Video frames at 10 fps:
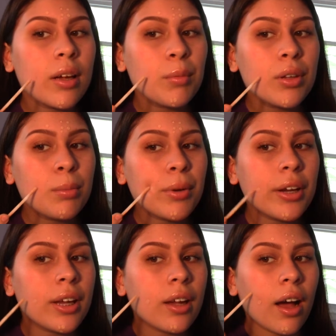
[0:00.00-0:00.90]
I'm really
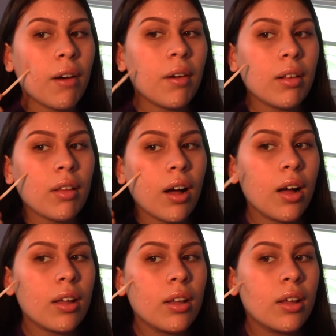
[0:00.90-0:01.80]
breaking out a
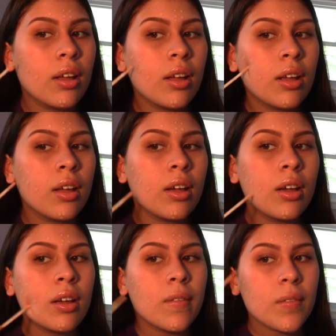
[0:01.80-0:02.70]
lot
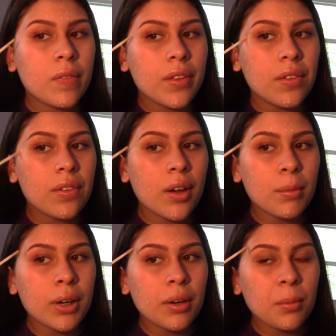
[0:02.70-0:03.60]
this
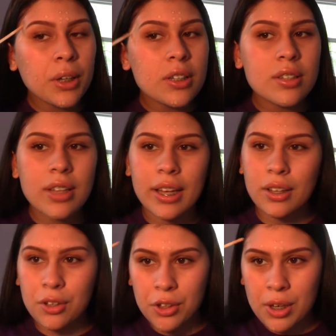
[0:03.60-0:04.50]
summer, which is
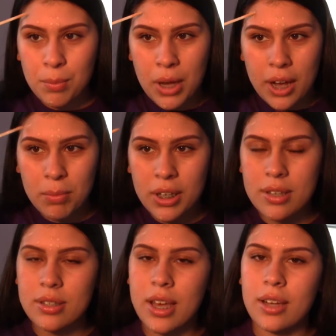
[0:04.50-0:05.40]
good and bad,
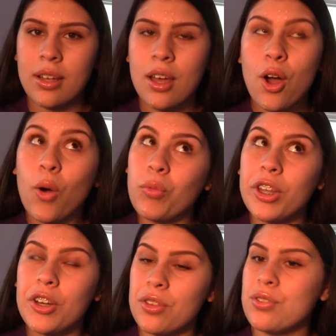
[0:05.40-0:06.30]
because then hopefully
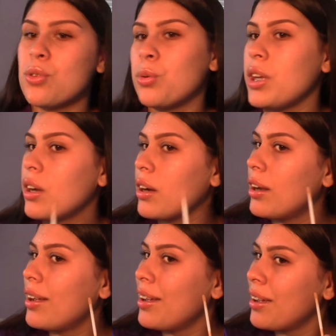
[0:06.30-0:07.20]
during the school year
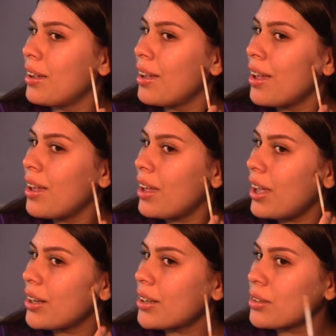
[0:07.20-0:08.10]

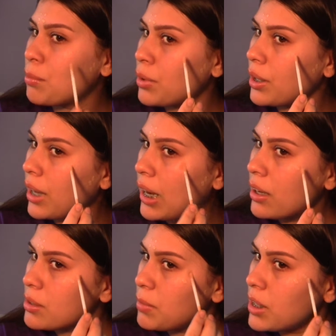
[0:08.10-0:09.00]
it doesn't break out
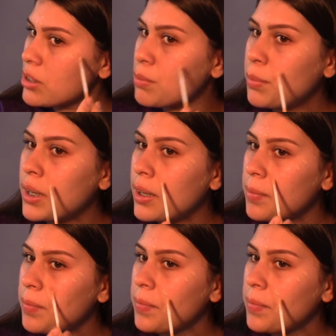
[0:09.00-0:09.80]
as much, but